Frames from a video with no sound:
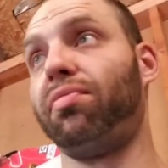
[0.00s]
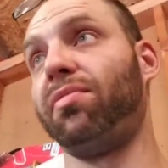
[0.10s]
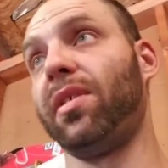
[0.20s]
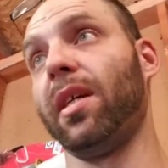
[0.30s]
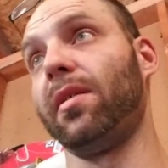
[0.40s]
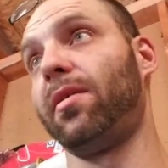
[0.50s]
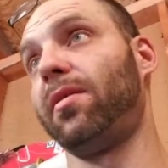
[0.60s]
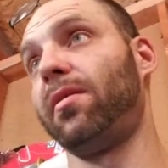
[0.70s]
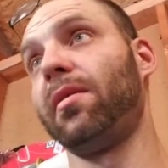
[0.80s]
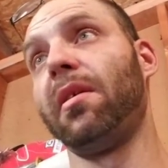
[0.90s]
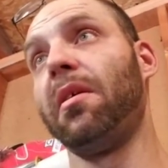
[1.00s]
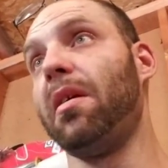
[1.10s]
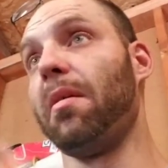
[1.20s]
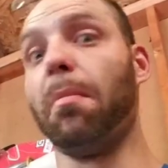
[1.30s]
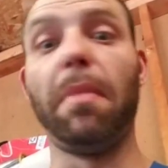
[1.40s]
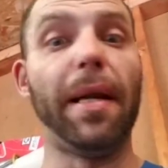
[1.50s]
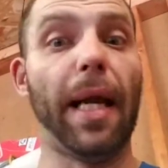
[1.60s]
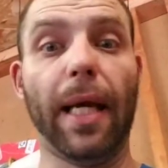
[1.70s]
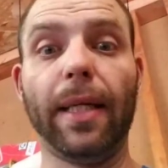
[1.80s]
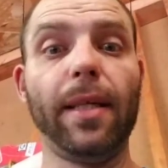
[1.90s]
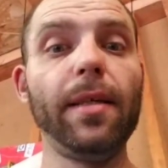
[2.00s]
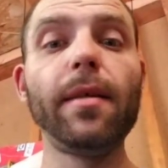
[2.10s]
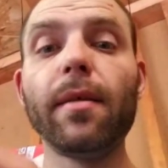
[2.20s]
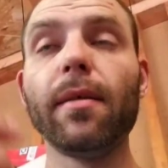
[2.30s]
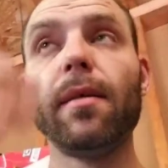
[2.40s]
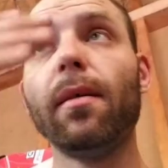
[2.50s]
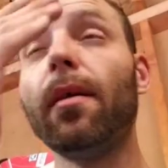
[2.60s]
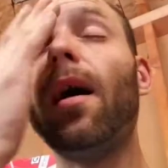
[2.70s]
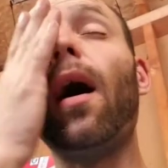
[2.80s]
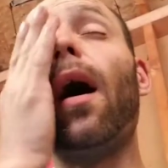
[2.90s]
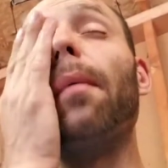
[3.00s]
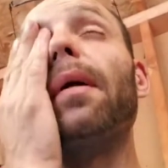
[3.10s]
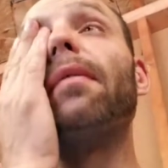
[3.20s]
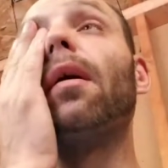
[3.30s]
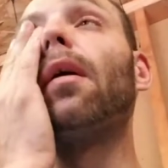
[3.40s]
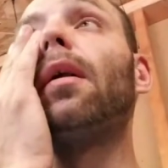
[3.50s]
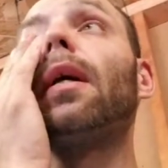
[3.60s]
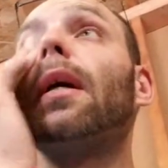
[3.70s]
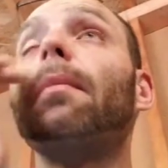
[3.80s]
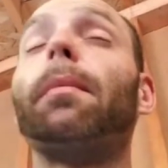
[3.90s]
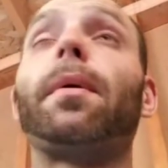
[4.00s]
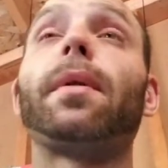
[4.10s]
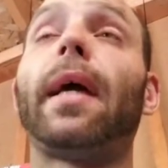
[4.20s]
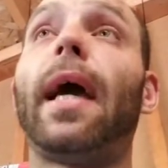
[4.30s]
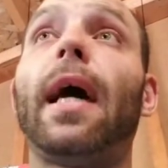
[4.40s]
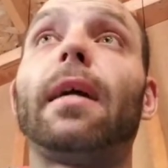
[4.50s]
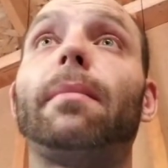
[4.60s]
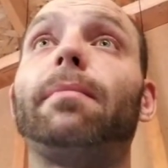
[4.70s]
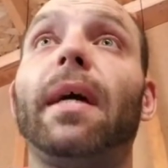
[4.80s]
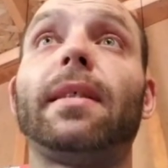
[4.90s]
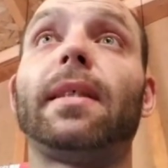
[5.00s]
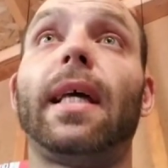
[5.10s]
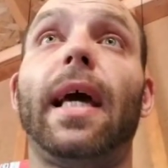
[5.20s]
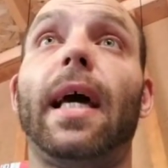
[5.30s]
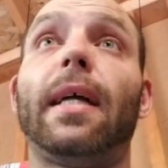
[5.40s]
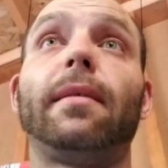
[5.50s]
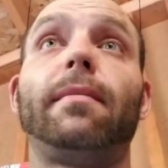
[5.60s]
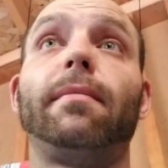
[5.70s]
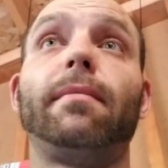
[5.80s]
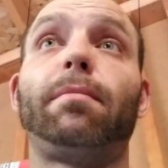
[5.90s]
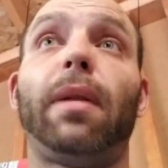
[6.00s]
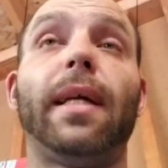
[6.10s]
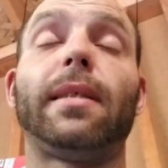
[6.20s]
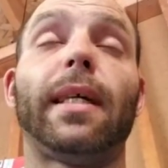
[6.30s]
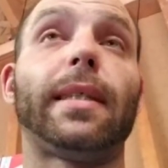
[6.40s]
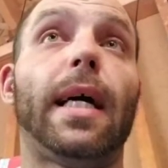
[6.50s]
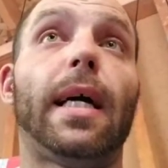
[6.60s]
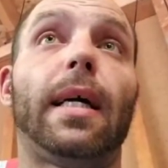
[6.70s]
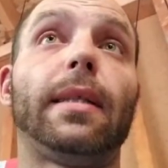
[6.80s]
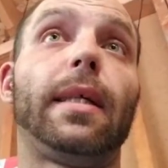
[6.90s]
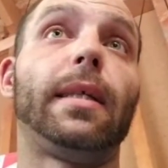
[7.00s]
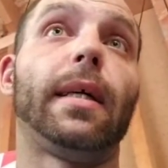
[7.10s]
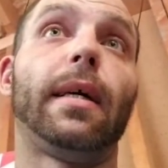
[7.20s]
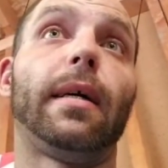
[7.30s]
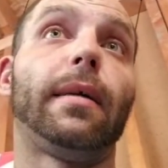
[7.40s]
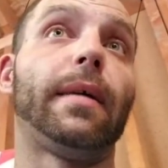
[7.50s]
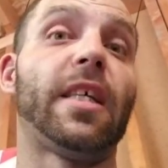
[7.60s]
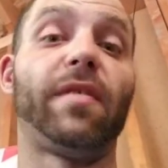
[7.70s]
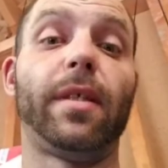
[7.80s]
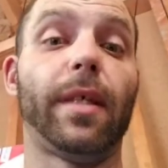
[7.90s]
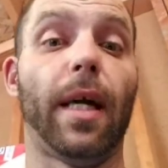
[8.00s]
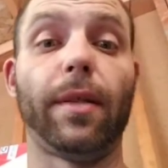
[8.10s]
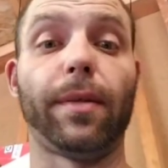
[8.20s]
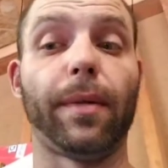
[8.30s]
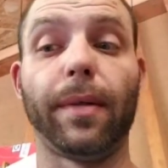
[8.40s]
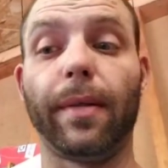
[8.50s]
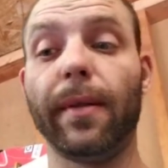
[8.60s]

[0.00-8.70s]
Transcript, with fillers: since mid 90s, um, even earlier. I remember they had them. Basically, they had plates like that on the uh, SVT contours.